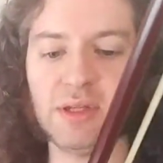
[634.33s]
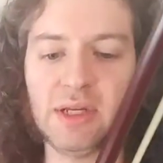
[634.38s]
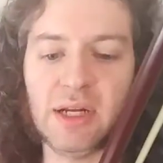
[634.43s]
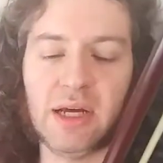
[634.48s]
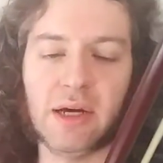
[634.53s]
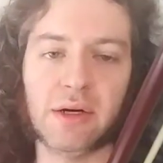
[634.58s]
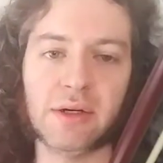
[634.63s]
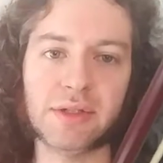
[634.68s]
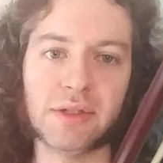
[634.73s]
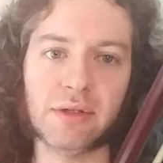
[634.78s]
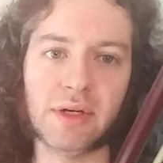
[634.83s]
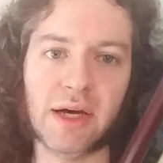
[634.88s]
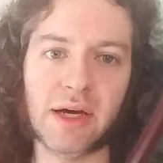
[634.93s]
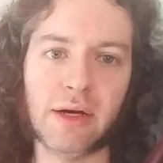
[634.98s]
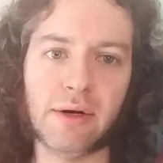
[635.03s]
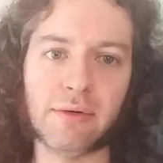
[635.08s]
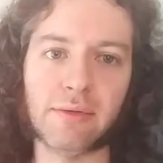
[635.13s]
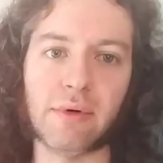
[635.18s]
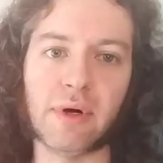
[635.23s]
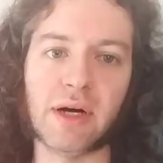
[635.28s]
that I also kind
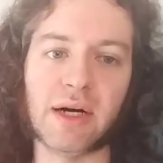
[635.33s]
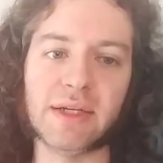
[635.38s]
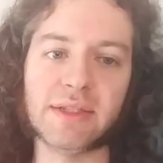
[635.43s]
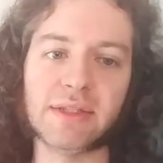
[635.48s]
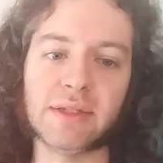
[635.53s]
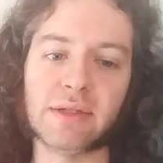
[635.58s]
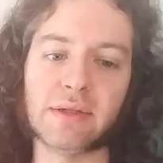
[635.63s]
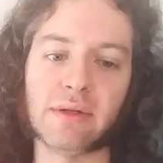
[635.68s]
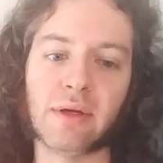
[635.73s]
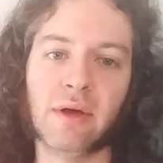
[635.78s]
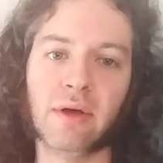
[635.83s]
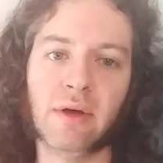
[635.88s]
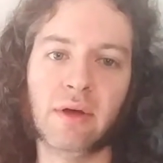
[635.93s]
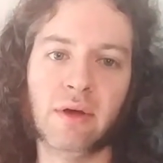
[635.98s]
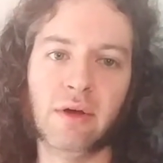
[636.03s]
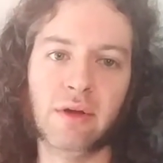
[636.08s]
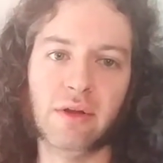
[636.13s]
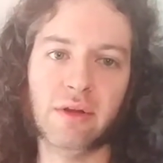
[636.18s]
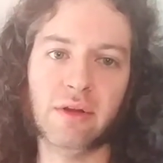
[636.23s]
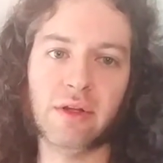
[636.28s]
of rosin
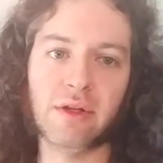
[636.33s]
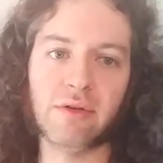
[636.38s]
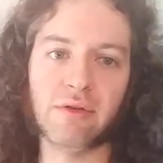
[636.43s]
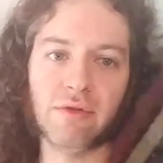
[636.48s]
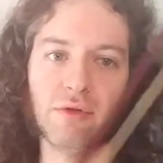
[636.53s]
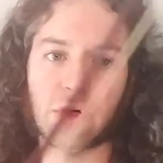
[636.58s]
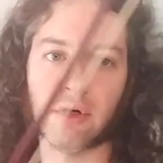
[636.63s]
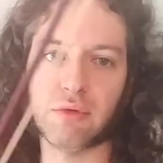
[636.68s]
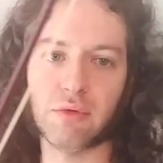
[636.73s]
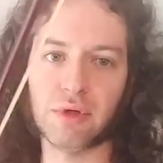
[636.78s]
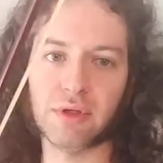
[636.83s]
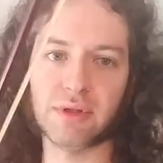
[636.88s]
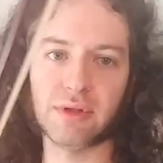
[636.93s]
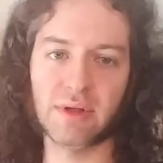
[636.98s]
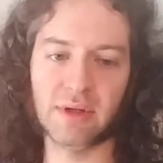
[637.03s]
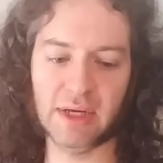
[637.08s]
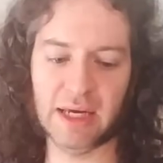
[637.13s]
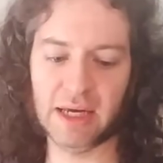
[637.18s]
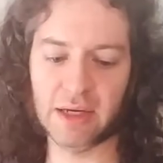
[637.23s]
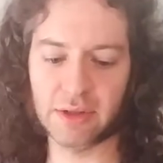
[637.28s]
the forward
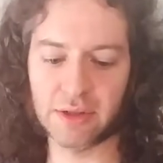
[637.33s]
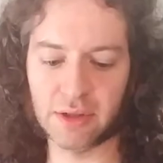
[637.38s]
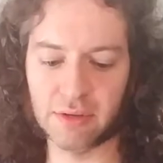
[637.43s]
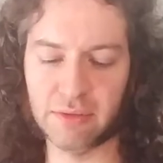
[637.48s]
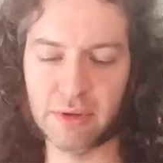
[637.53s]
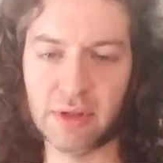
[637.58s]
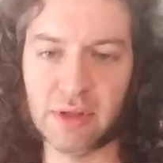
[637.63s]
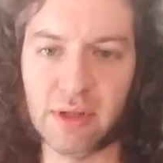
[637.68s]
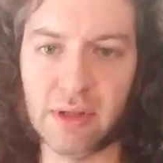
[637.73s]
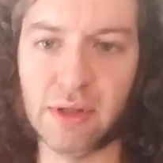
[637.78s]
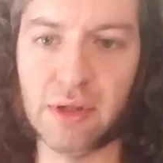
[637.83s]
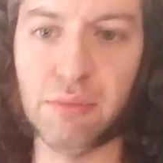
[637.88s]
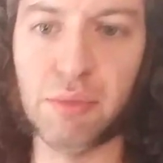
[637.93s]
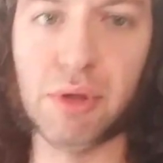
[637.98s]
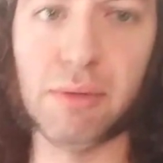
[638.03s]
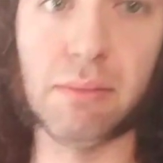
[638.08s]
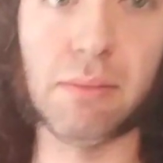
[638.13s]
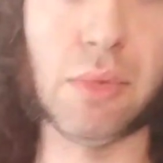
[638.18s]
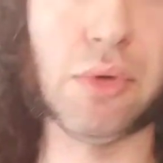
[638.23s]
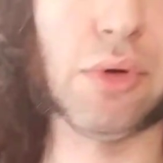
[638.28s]
edge of it a little
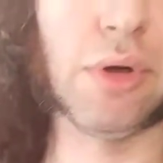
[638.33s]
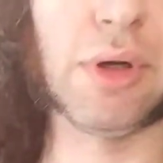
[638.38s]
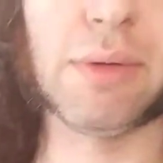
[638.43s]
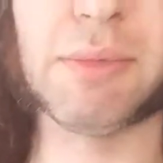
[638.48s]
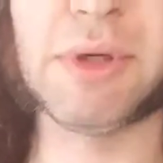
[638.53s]
bit more,